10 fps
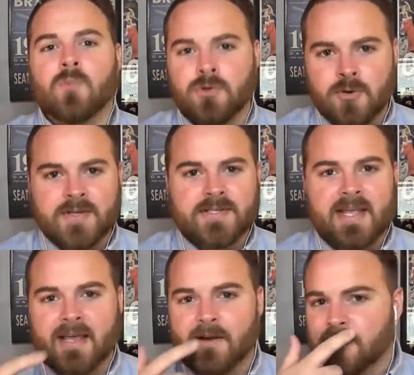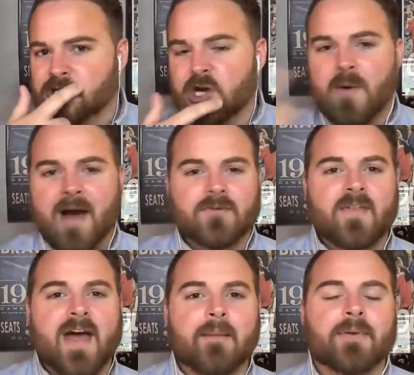We'll do this again on the show after
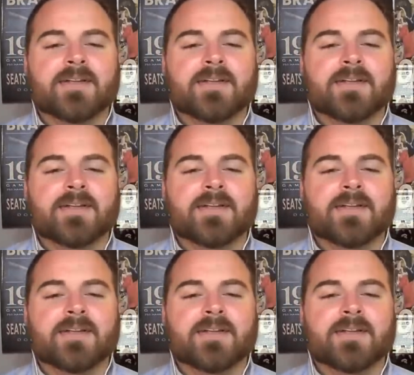that.